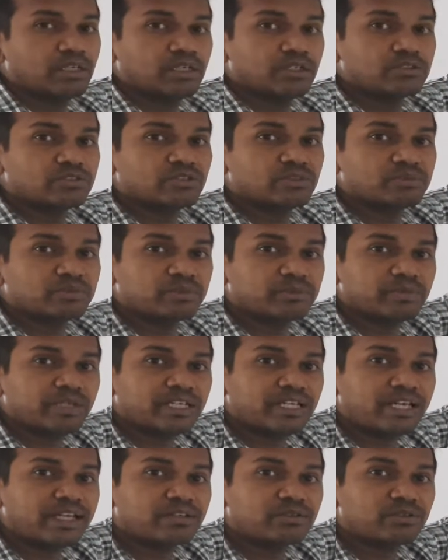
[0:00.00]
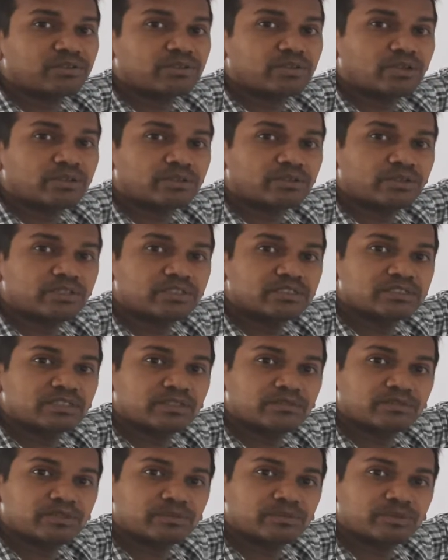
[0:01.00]
So Mumbai High Court not only
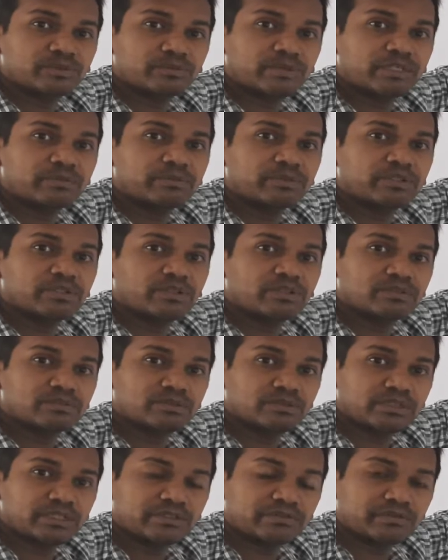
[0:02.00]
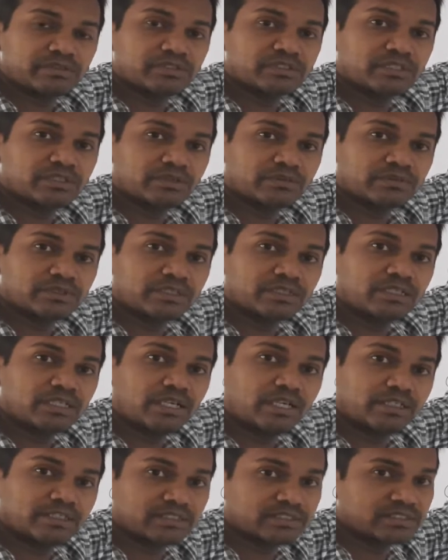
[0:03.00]
serve the Mumbai but also it will serve the
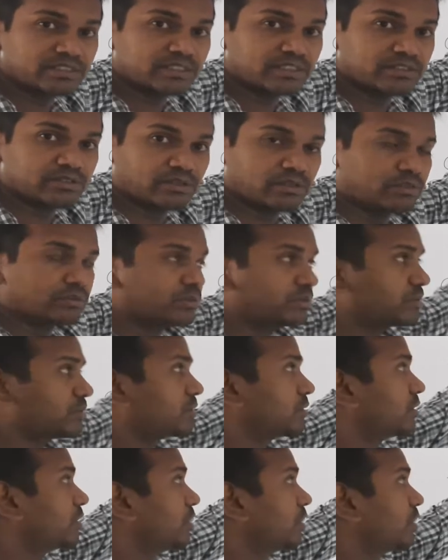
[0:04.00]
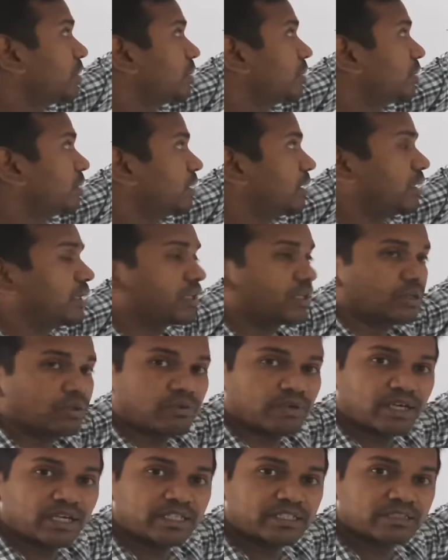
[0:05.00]
other states also.
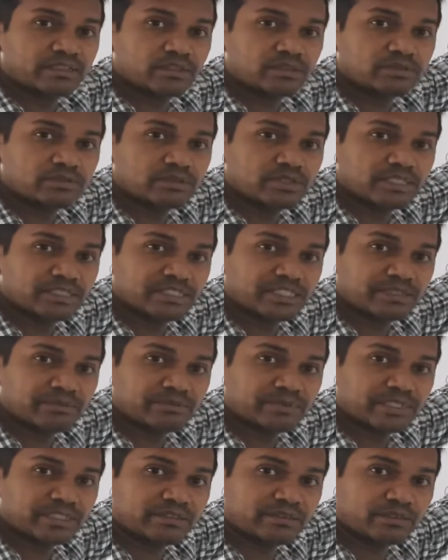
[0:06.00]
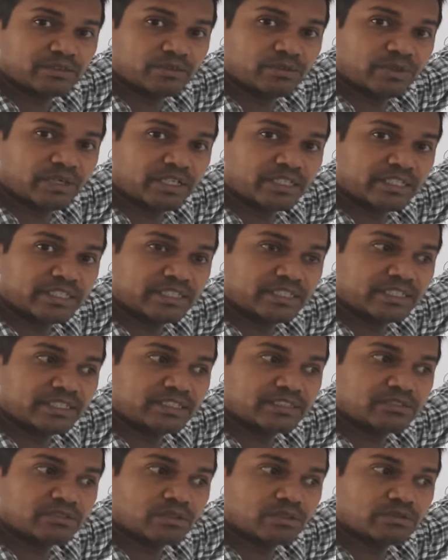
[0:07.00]
Guwahati also the same thing. Guwahati
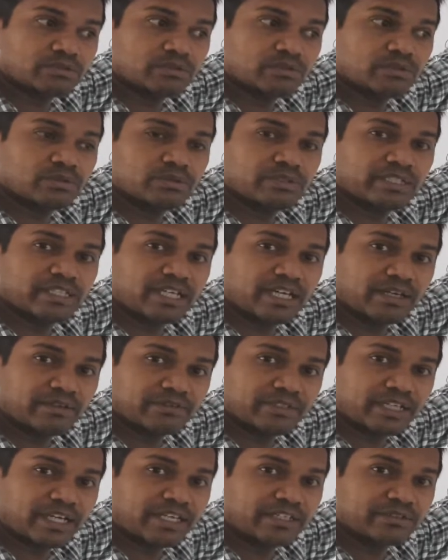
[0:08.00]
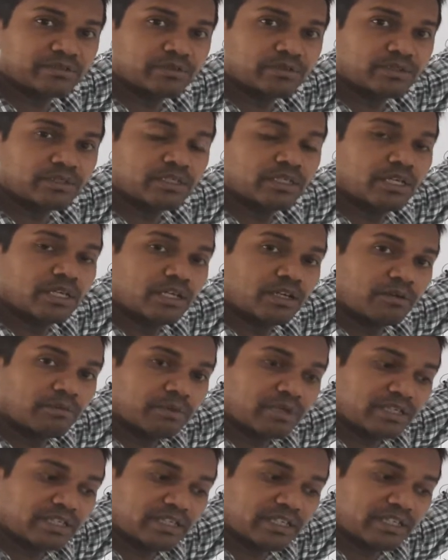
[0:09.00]
is also, they have a High Court,
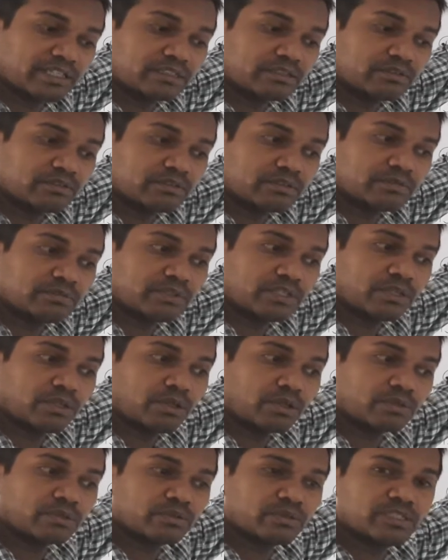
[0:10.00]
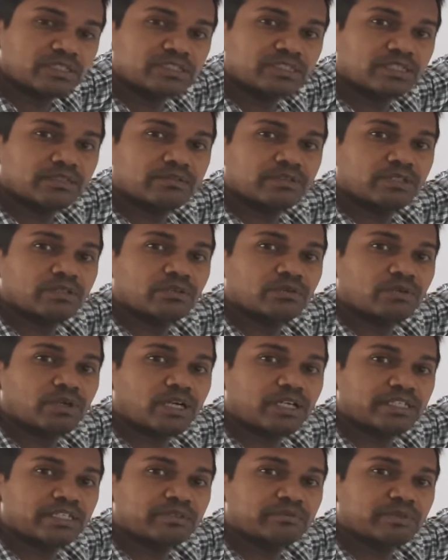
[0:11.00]
but that will not only serve the
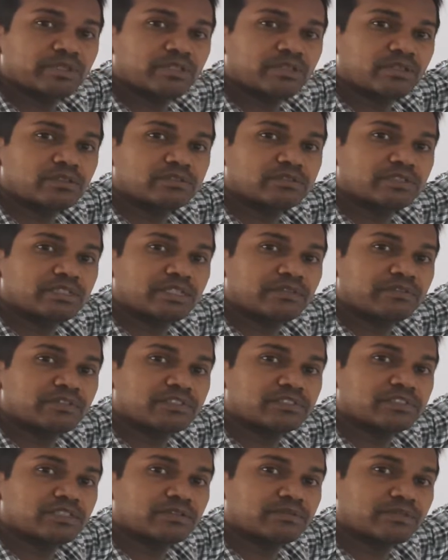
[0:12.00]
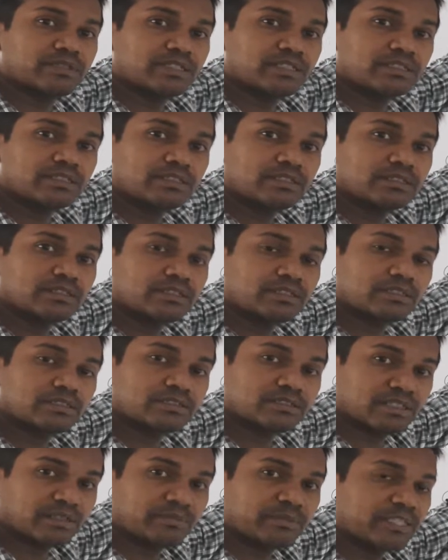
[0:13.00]
Guwahati but also they will serve the
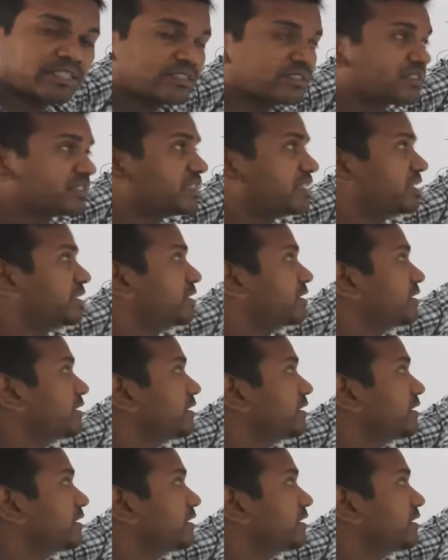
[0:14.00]
some other state.